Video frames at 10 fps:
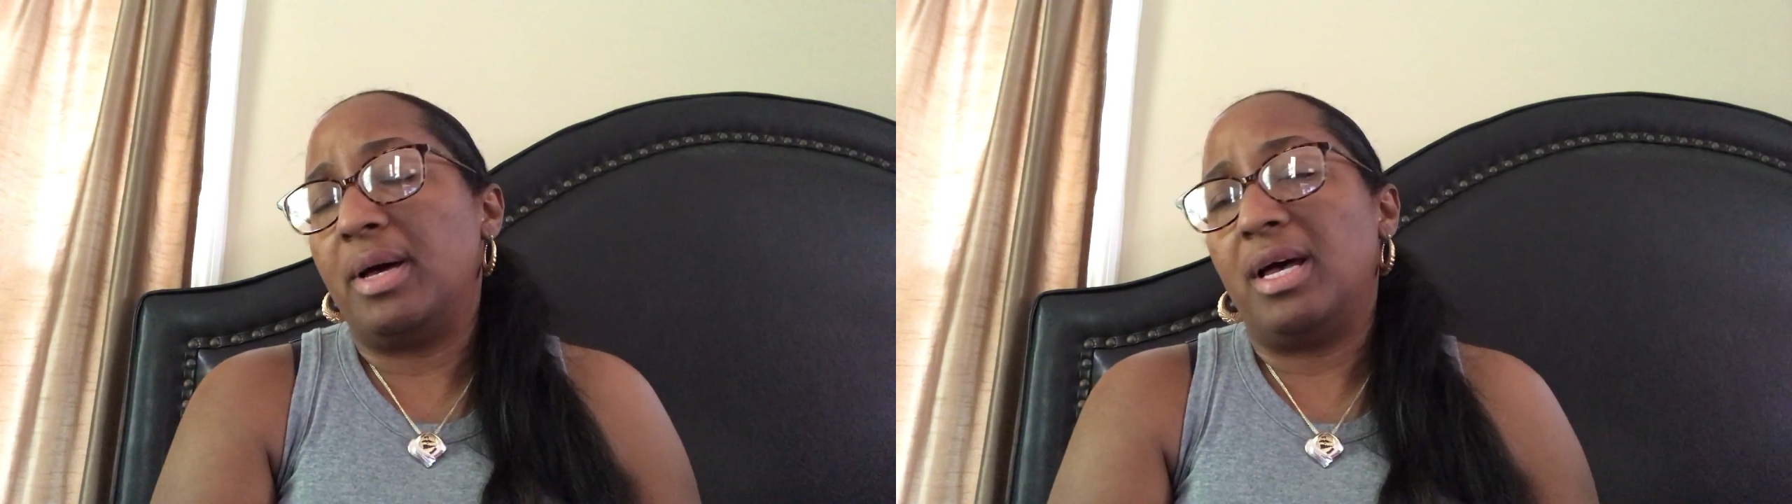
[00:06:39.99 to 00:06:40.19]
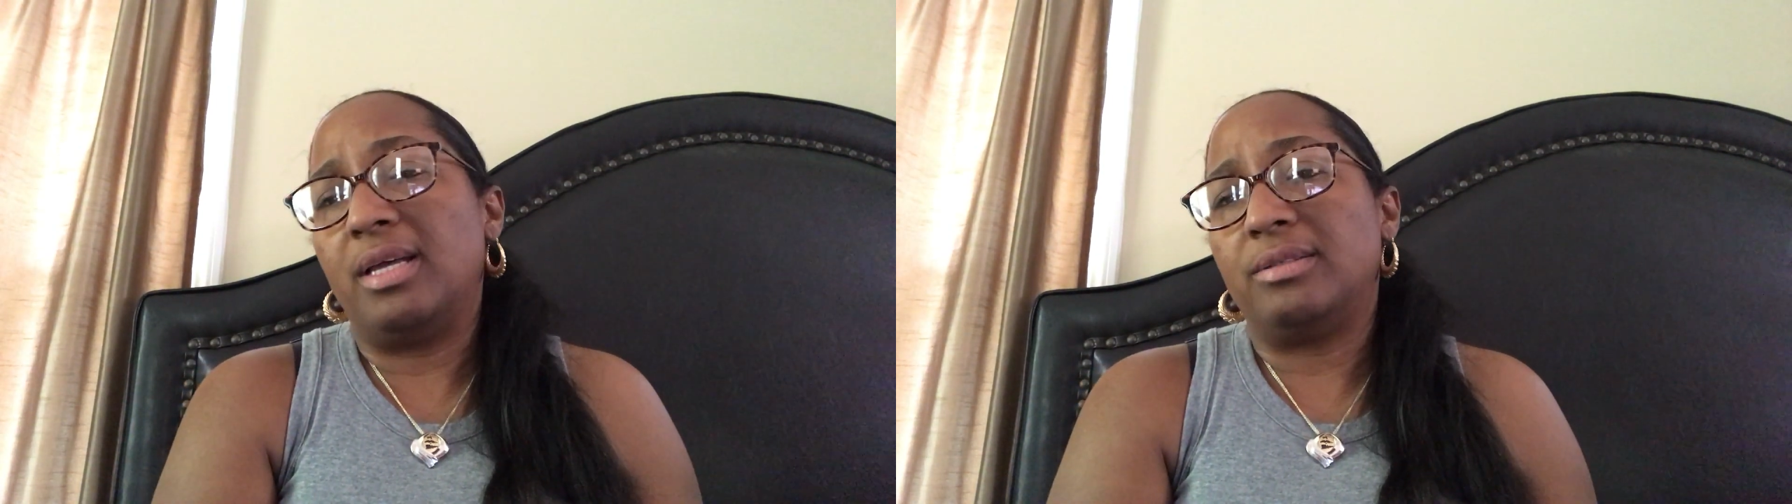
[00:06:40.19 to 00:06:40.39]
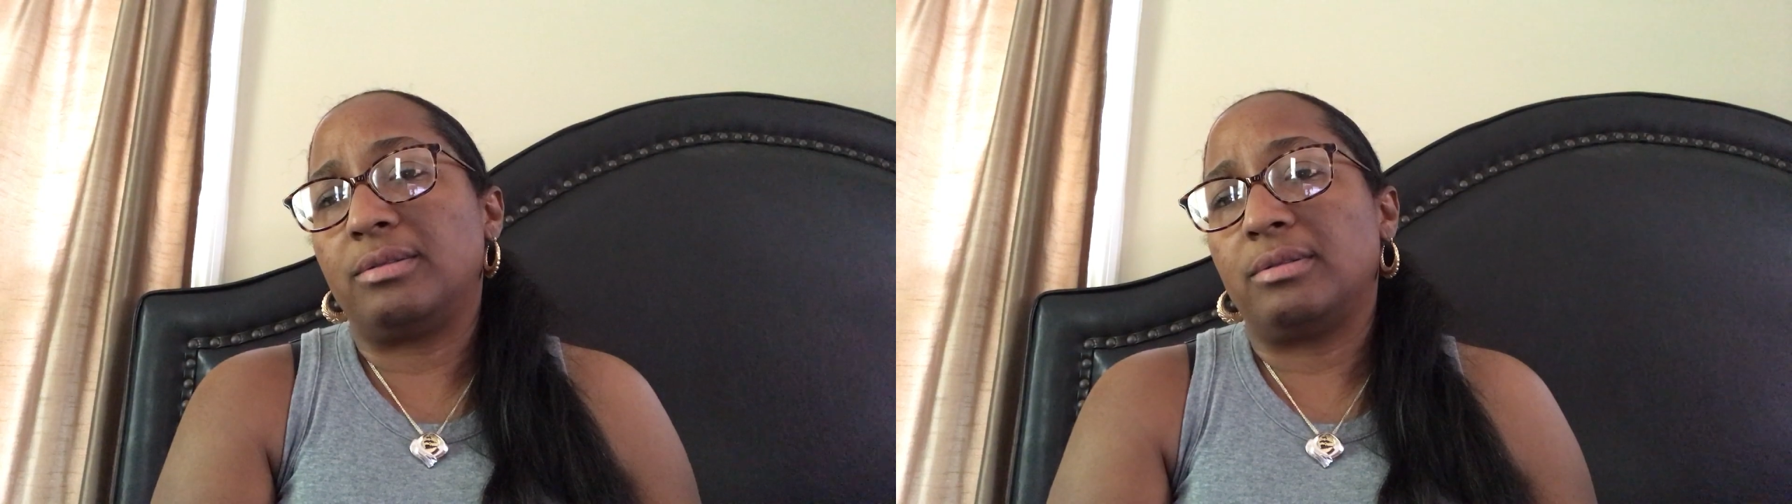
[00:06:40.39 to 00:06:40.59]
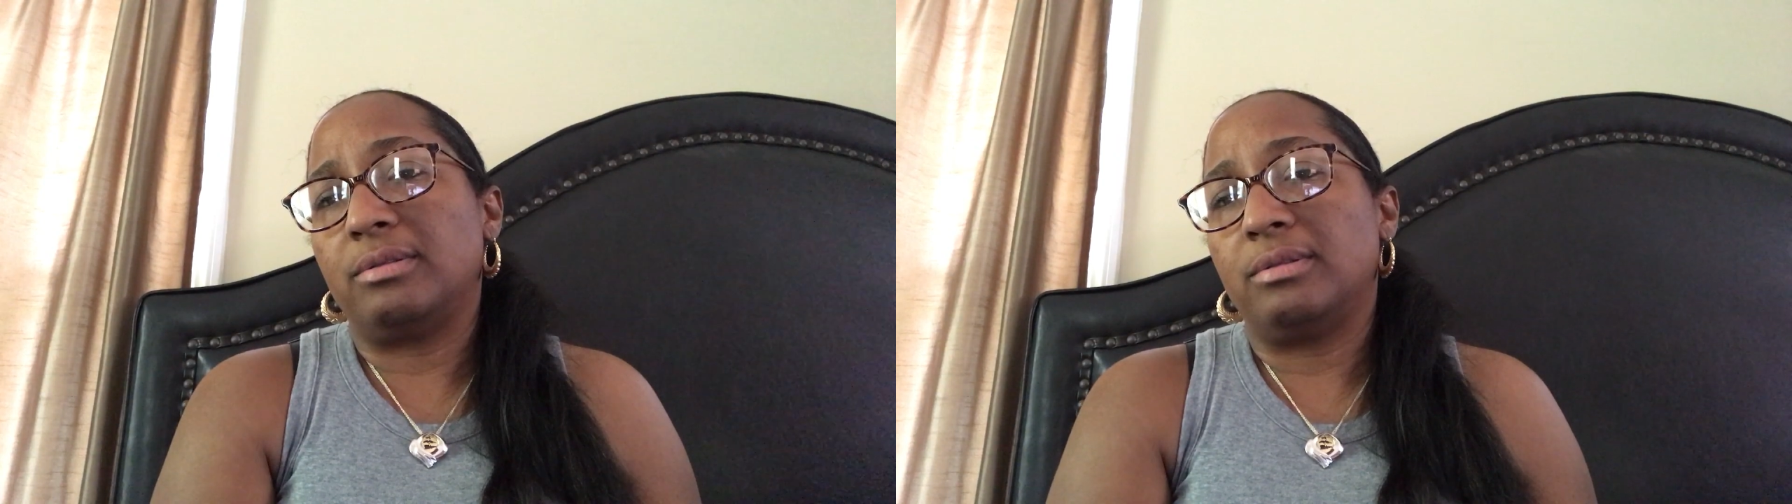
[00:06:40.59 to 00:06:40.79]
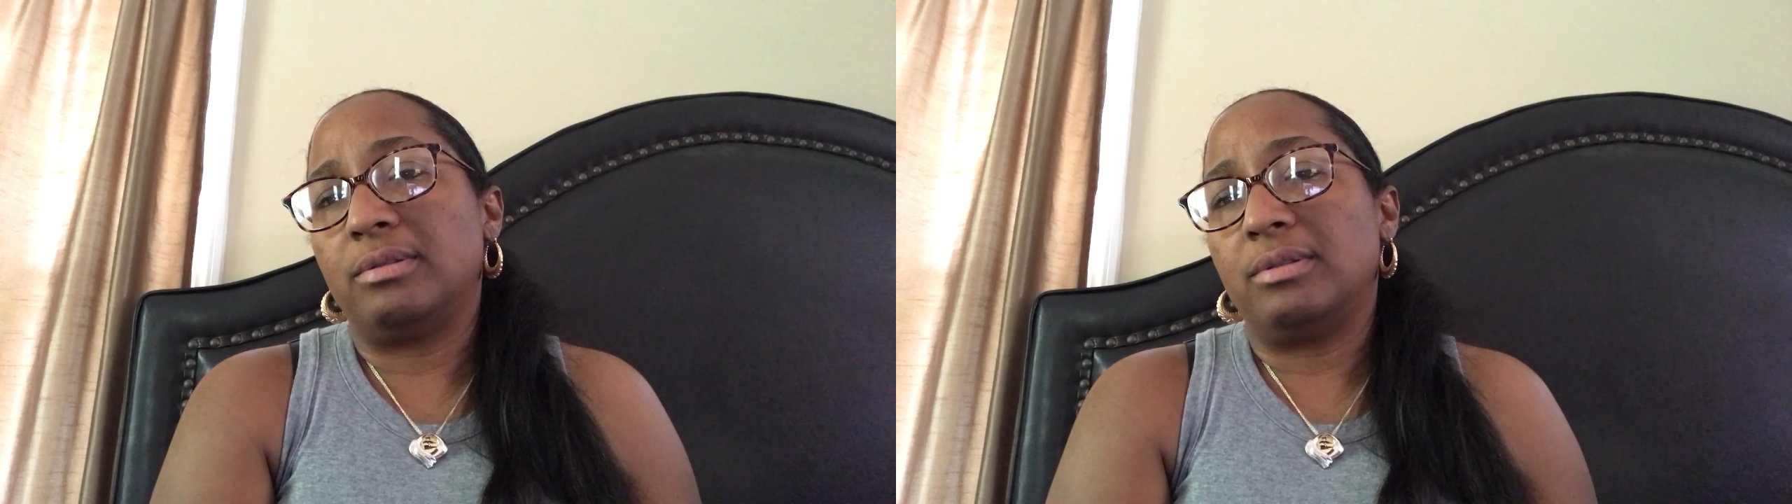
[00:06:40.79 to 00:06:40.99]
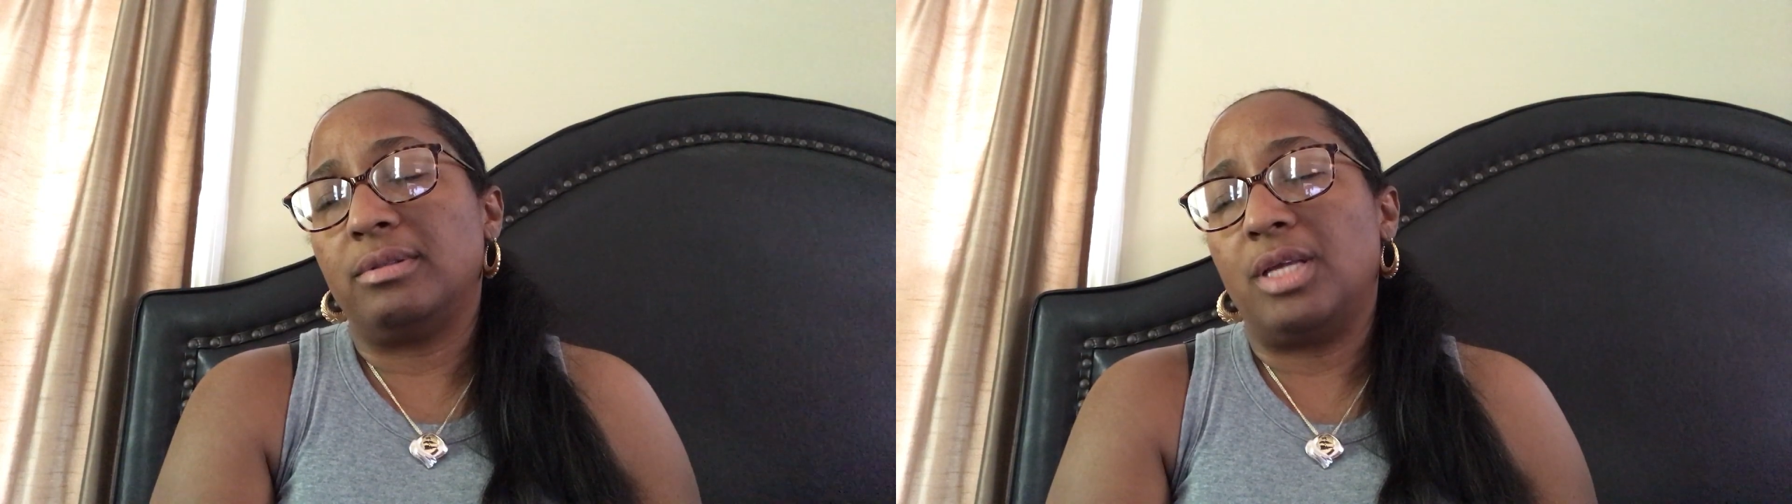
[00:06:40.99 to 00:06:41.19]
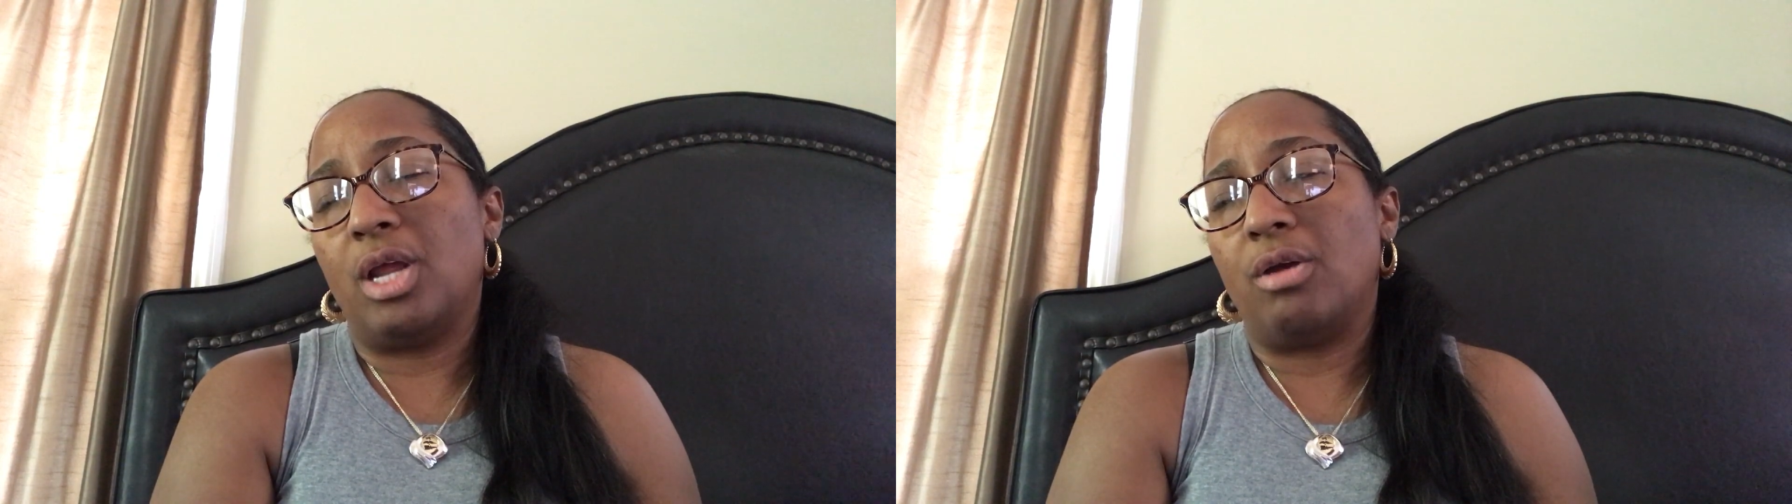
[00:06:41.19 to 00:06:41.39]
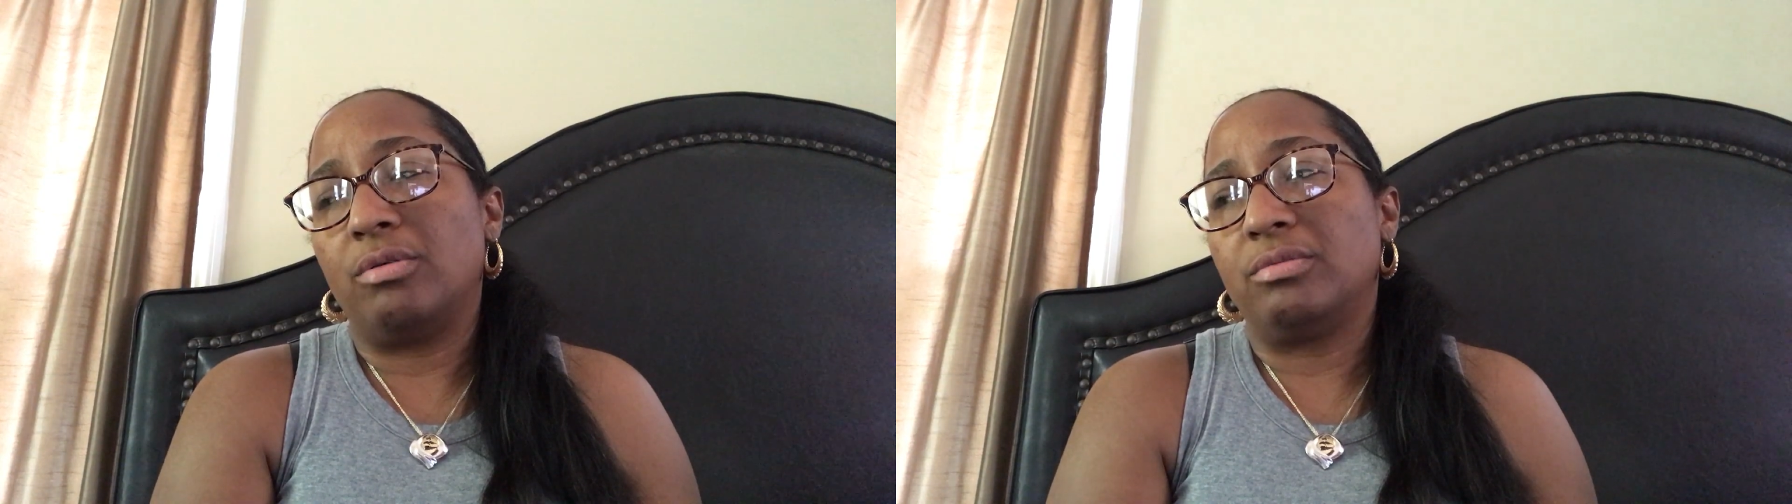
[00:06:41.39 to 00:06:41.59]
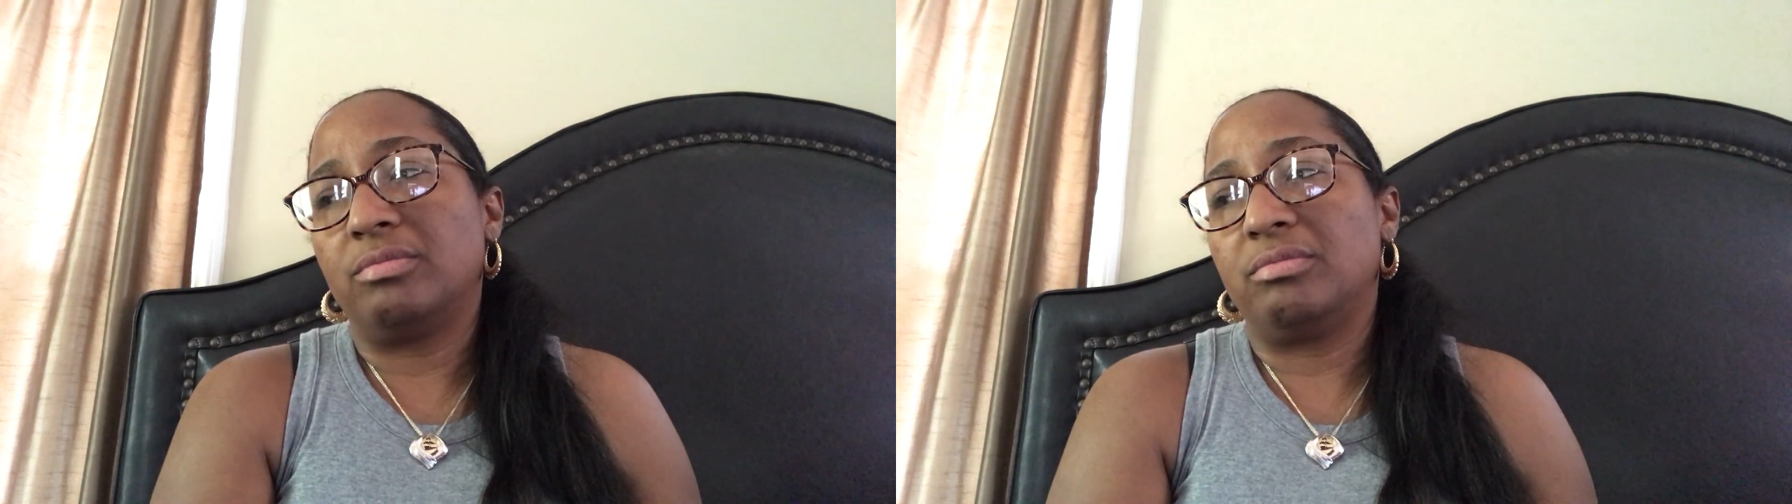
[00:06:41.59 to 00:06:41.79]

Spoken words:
but, you know,